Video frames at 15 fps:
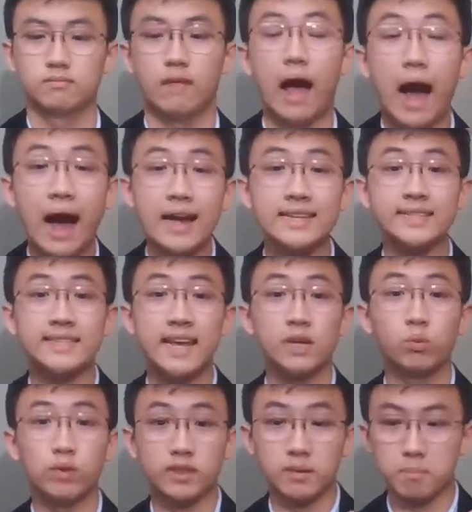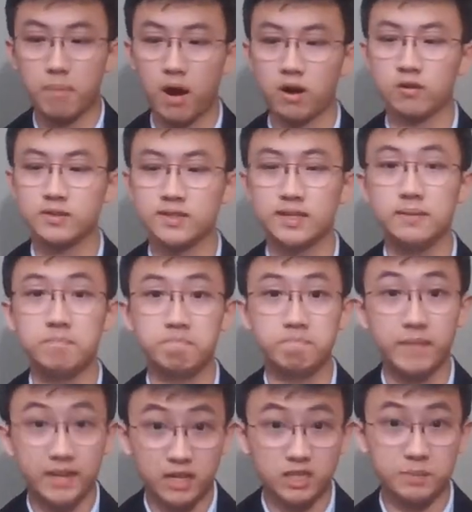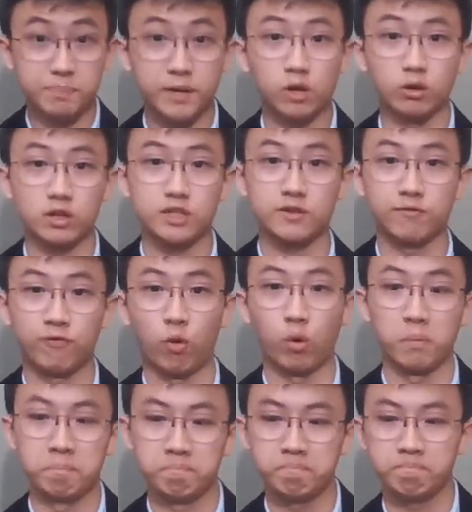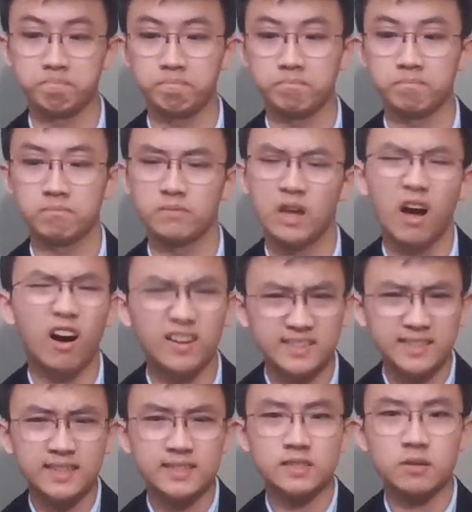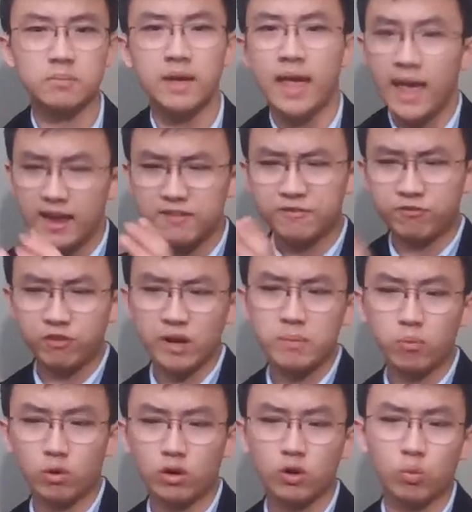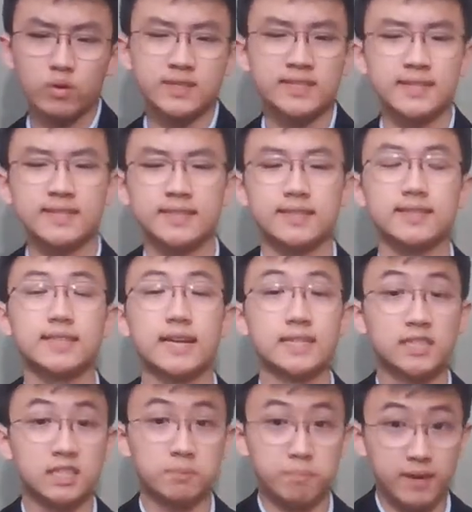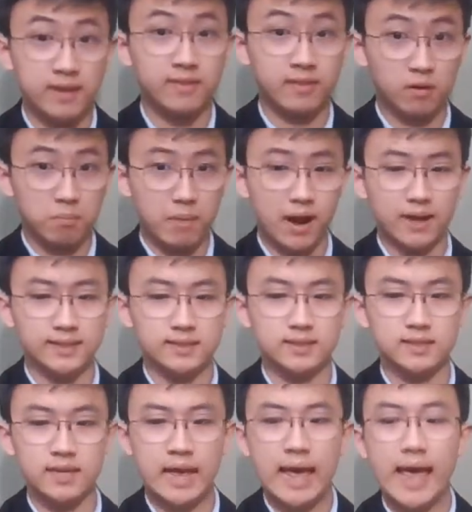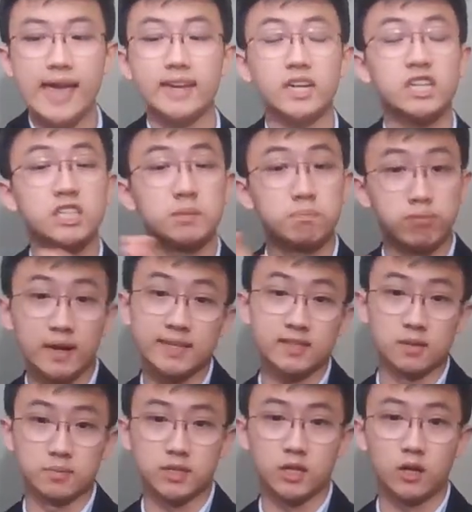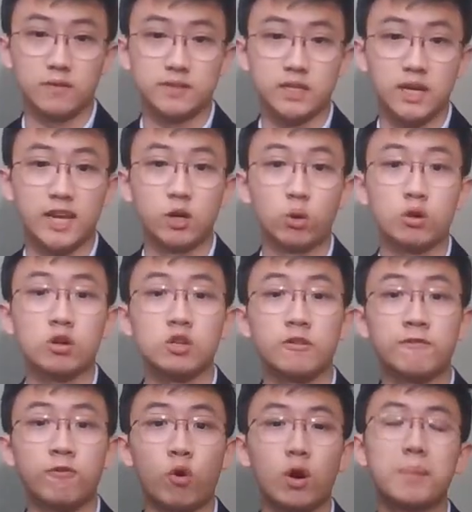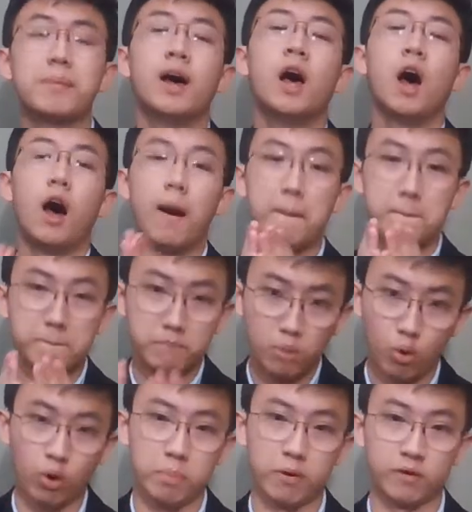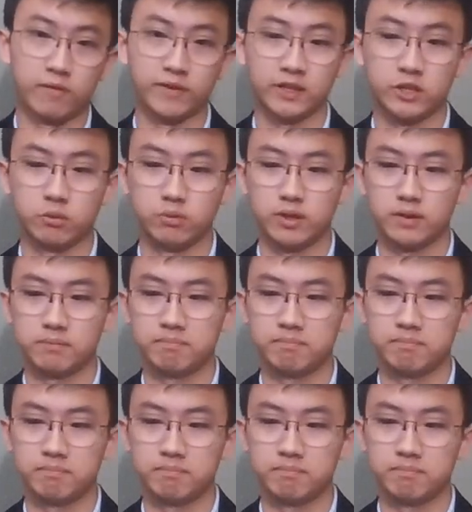I stand with democracy in its purest form. A system and framework where citizens can speak their minds and express themselves in order to form a more perfect union.